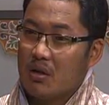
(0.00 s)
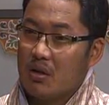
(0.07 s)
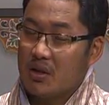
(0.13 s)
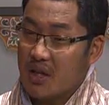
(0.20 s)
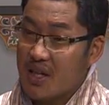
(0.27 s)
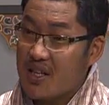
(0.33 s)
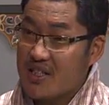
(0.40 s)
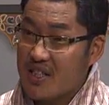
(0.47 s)

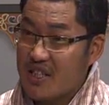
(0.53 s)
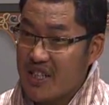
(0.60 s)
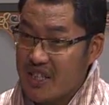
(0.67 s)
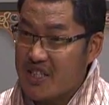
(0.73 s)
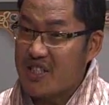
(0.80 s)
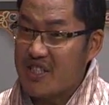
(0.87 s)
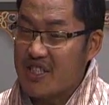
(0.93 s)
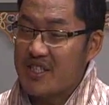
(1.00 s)
the concerned
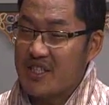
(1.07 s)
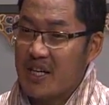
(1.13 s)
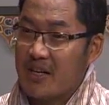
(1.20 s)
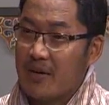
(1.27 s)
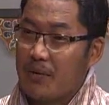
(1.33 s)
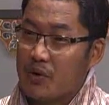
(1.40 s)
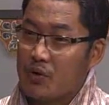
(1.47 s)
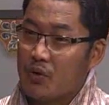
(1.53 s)
agencies. I
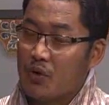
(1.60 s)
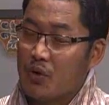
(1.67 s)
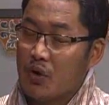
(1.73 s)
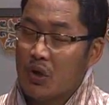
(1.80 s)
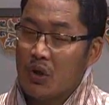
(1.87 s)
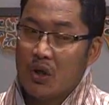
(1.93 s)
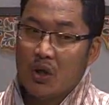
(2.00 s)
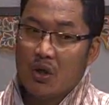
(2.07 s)
refer to
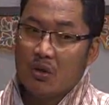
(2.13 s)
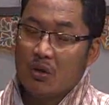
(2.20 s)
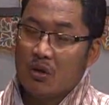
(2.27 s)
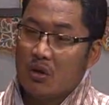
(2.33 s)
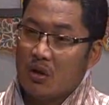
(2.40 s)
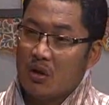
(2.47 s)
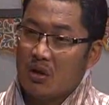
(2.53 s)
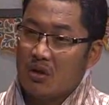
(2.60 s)

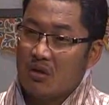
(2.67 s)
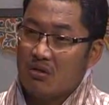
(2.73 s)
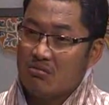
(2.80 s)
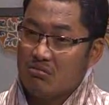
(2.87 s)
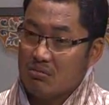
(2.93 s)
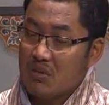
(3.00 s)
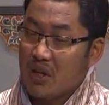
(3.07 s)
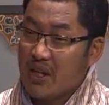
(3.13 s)

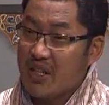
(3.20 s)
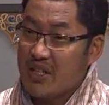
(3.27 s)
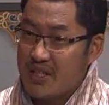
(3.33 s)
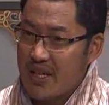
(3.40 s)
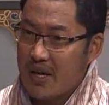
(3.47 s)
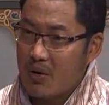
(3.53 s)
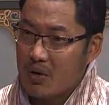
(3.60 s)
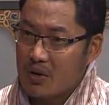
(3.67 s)
any
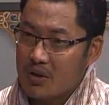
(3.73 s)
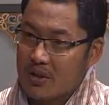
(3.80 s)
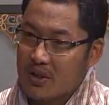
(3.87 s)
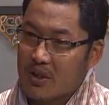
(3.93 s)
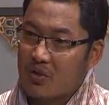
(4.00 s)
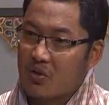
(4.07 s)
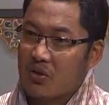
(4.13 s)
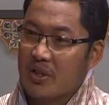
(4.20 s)
stakeholders,
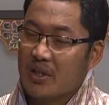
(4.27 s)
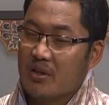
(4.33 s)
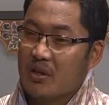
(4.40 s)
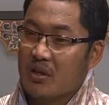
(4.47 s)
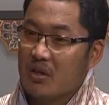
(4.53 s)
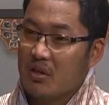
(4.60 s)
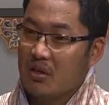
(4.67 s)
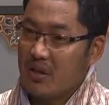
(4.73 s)
including
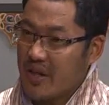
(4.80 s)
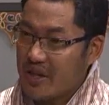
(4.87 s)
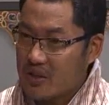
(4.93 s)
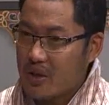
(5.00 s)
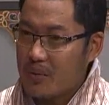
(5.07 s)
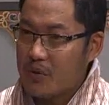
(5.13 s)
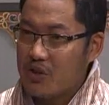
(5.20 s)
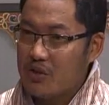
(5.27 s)
Land
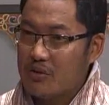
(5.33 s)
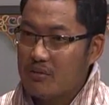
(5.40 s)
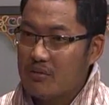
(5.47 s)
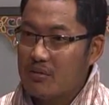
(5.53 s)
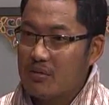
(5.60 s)
Commission,